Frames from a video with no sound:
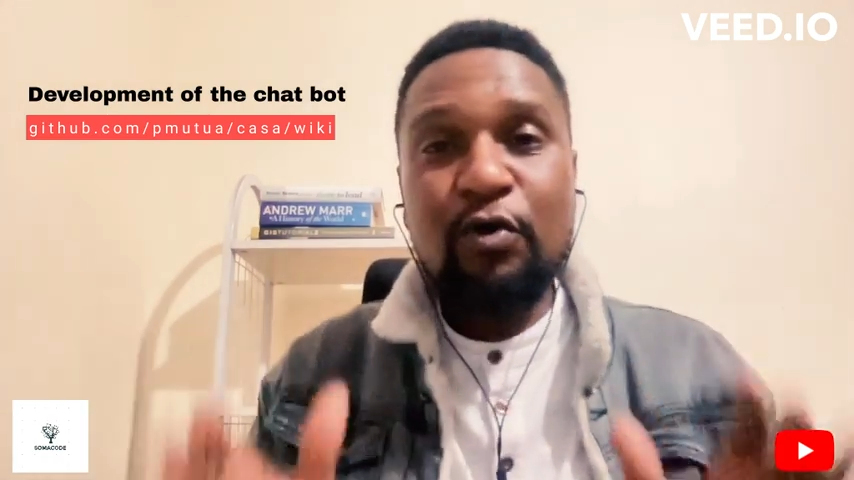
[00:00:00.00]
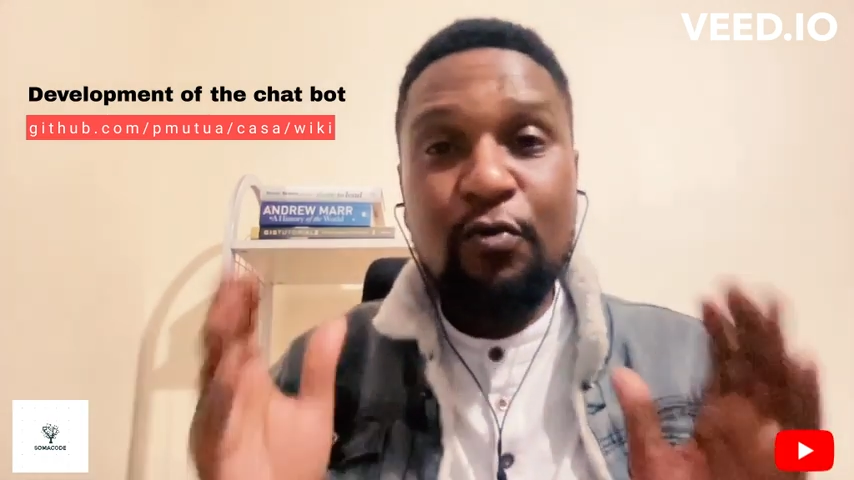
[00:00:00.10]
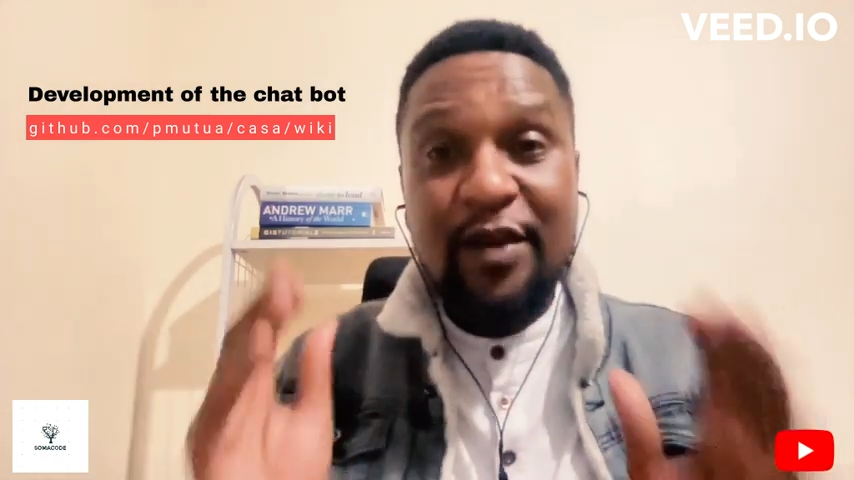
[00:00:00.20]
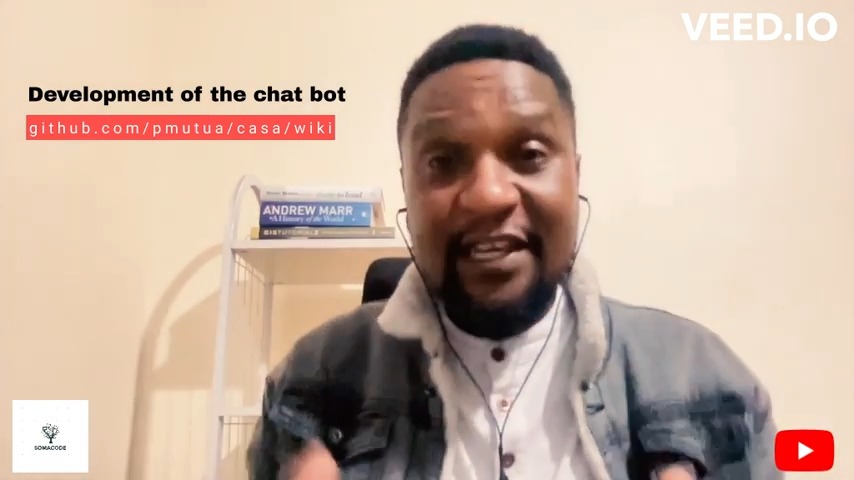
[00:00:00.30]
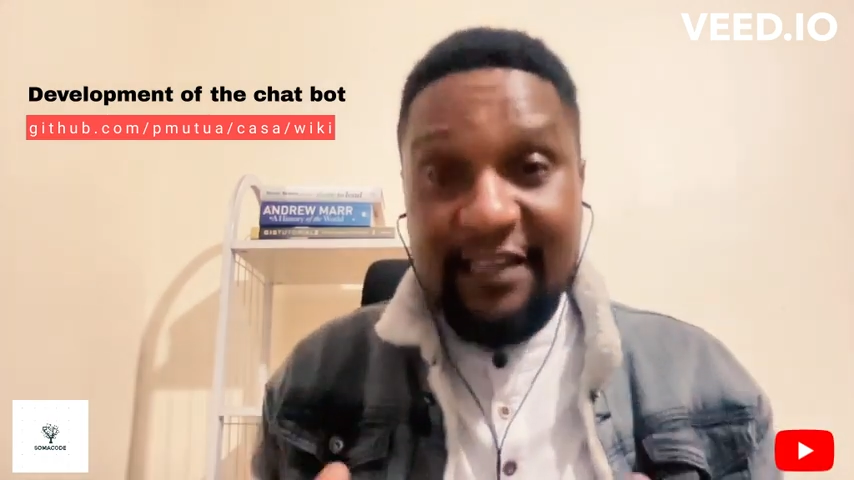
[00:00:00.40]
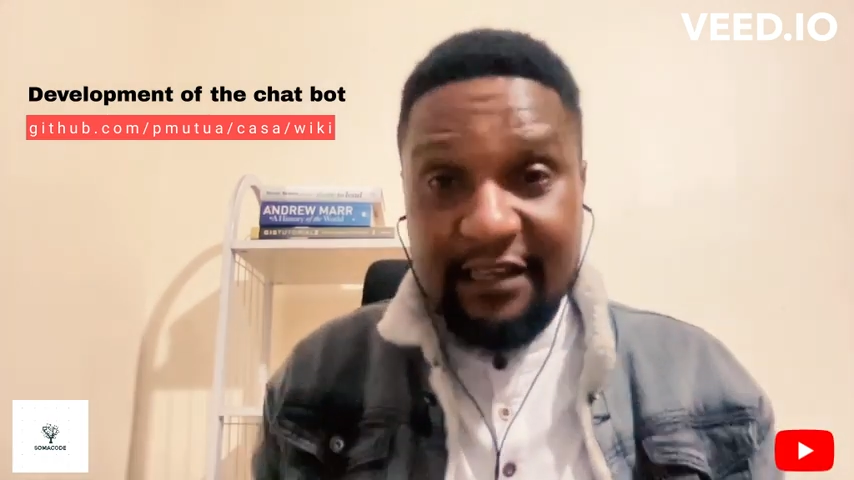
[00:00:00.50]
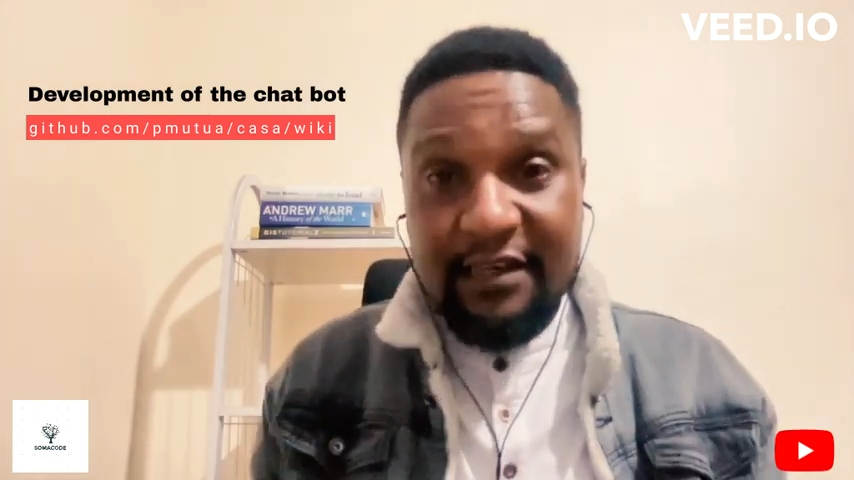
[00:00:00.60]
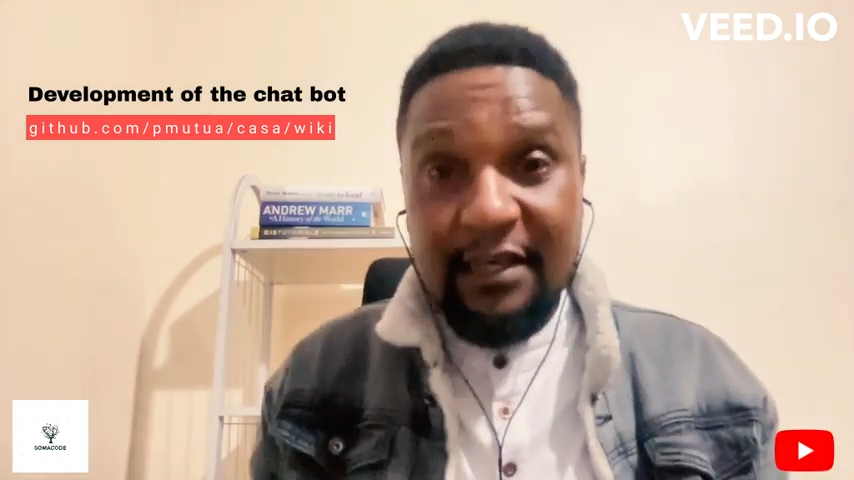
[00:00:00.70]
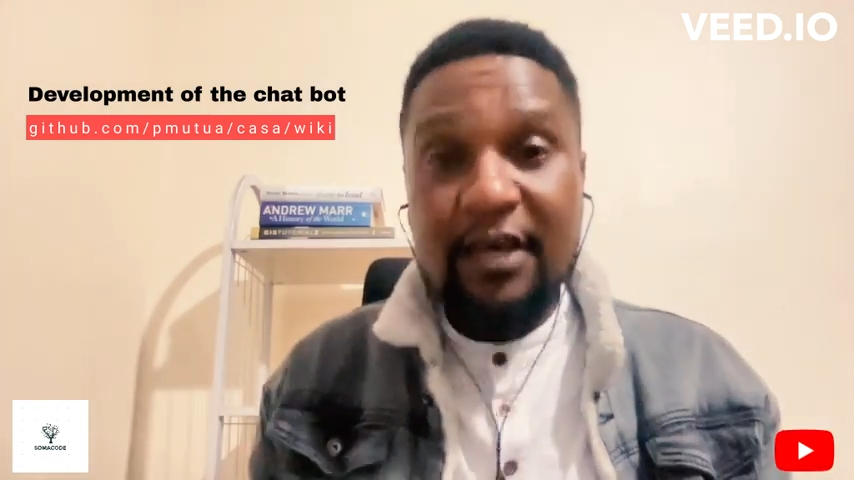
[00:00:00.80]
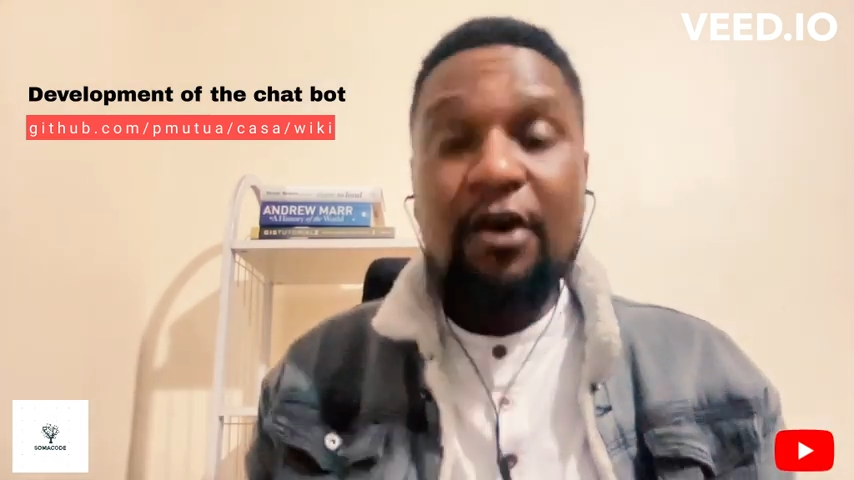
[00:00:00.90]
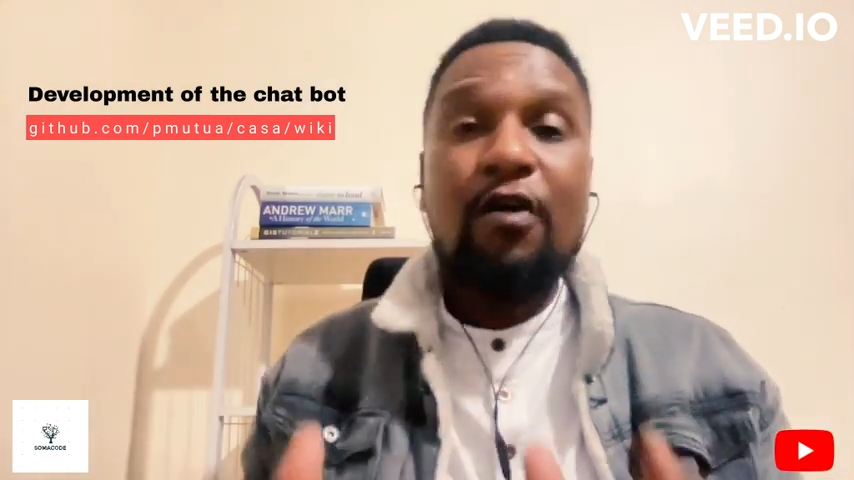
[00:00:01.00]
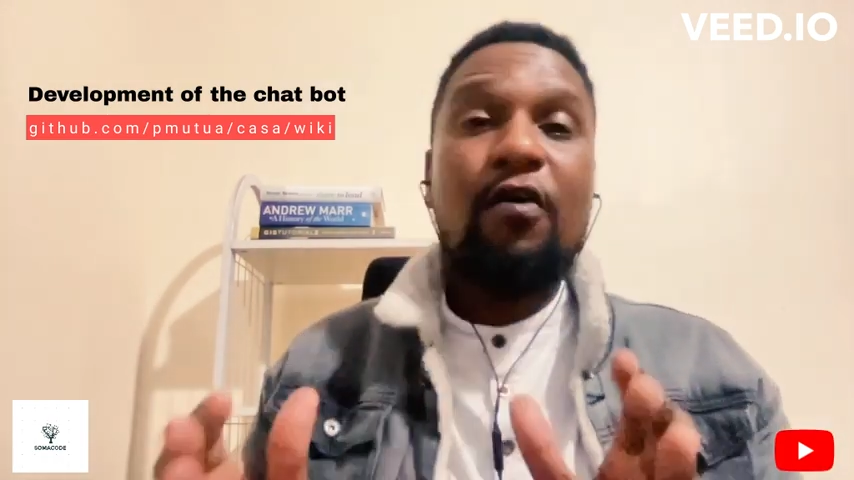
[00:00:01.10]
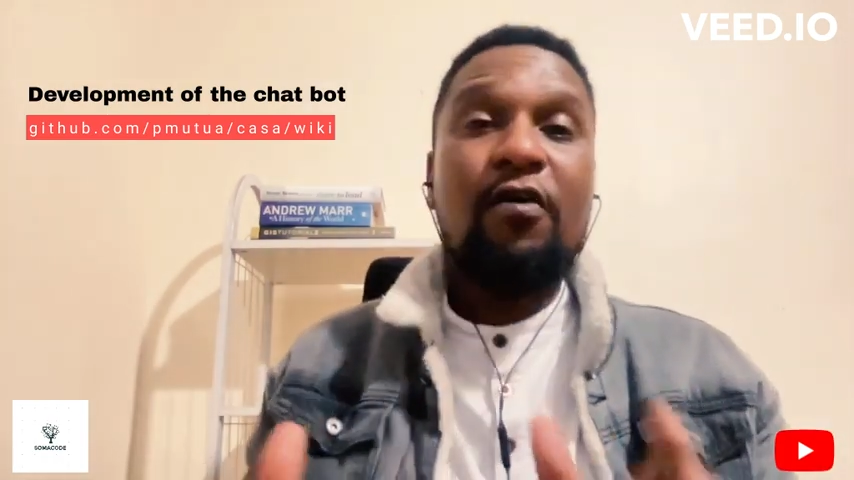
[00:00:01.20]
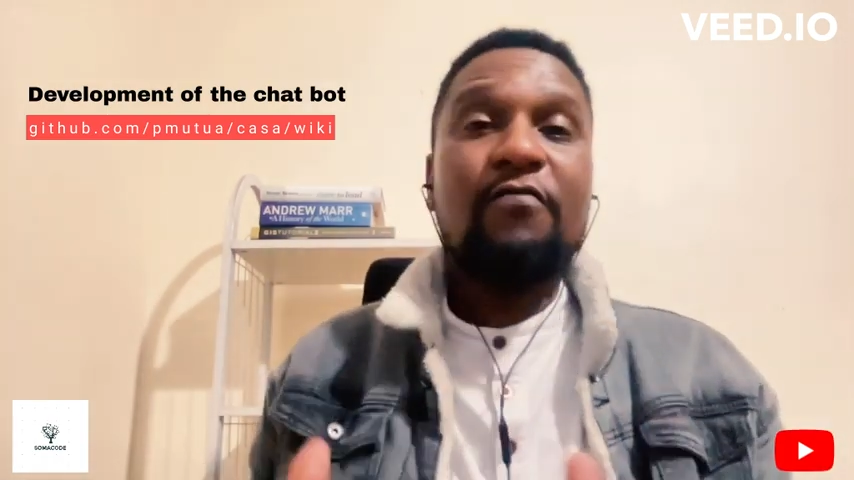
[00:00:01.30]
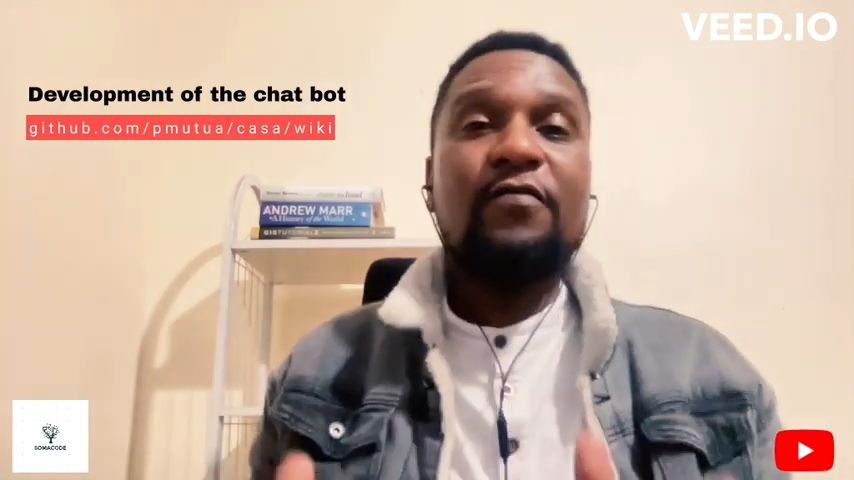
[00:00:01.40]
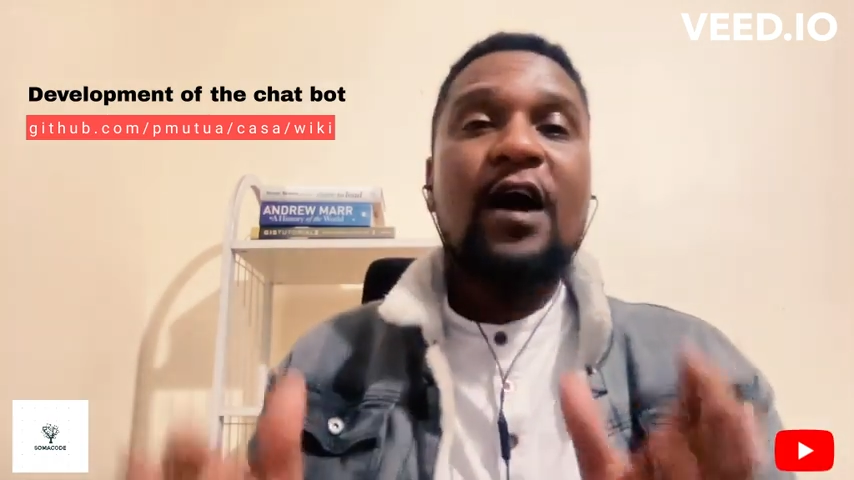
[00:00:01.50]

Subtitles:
wiki of